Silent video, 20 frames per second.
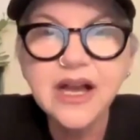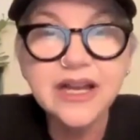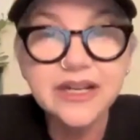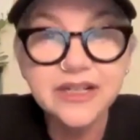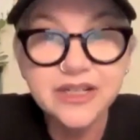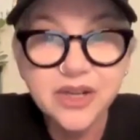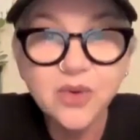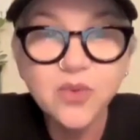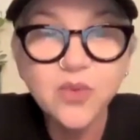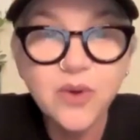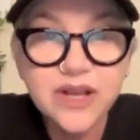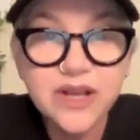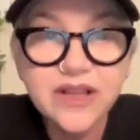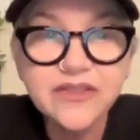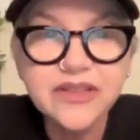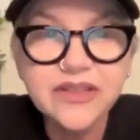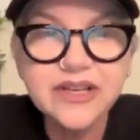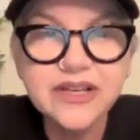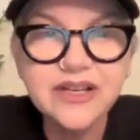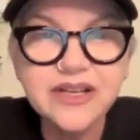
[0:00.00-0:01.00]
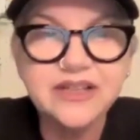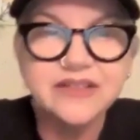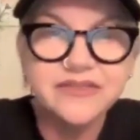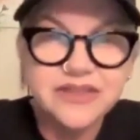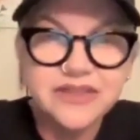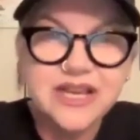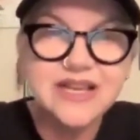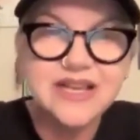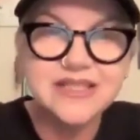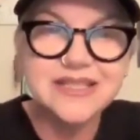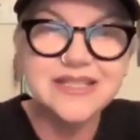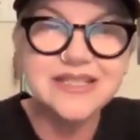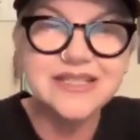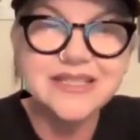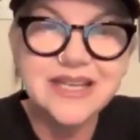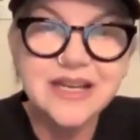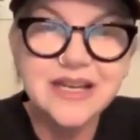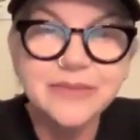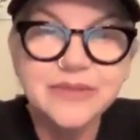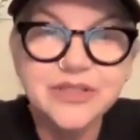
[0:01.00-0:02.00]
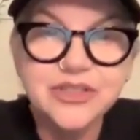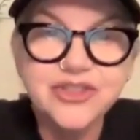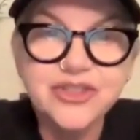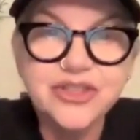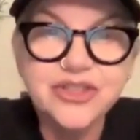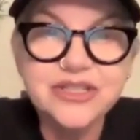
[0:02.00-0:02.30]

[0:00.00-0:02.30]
I know well the kind of lasting damage